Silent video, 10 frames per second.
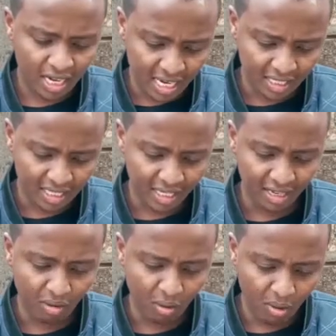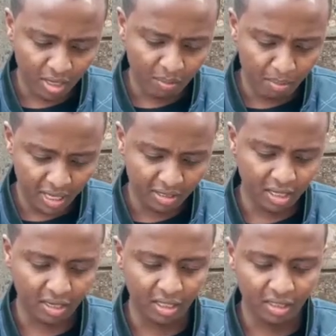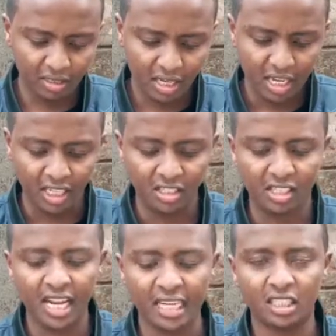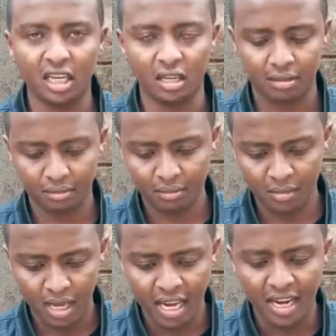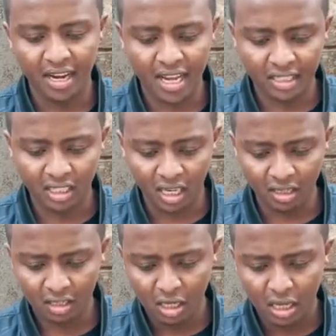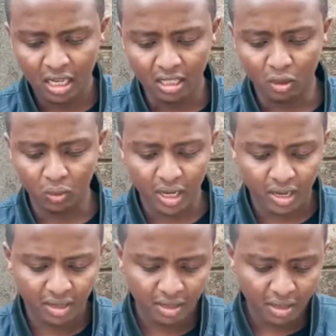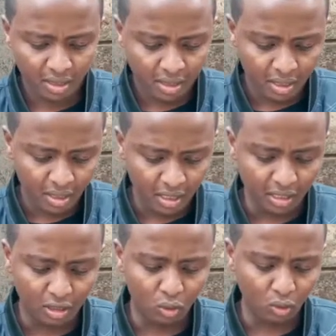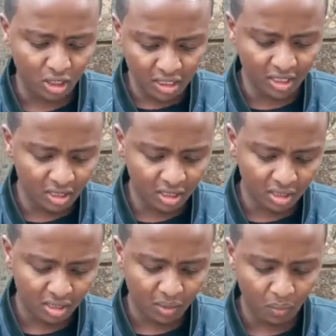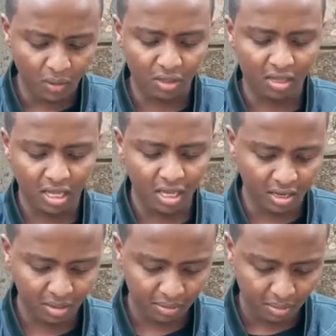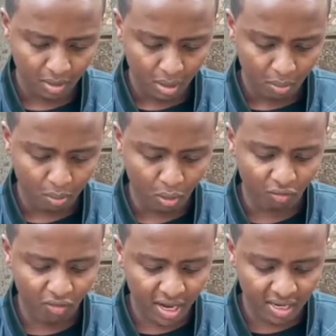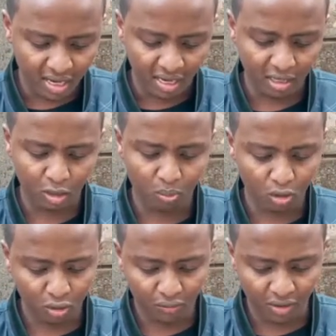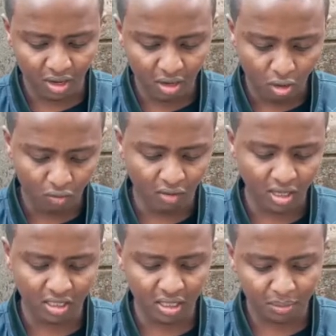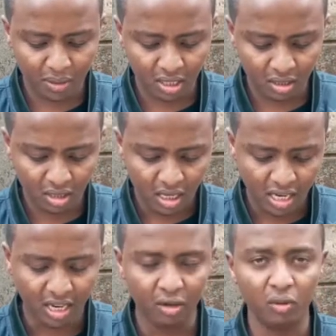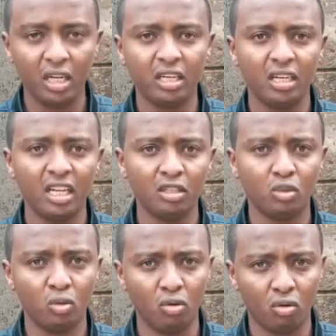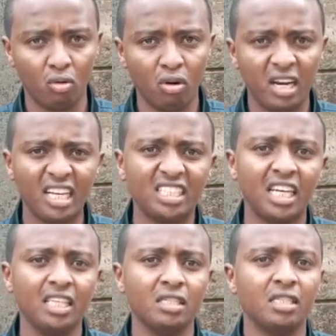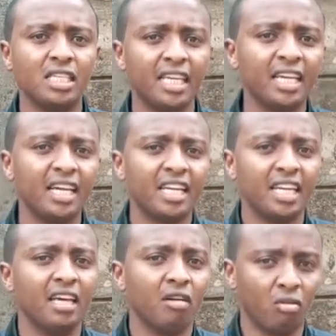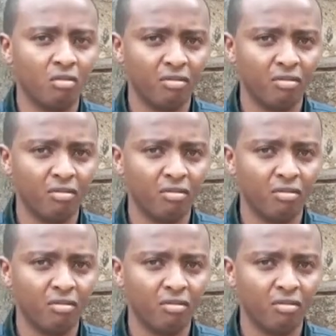letter in our word mentoring is nurture, and nurture is where is to teach with care, provide an atmosphere of acceptance and willingness to grow. Nurture is take care of.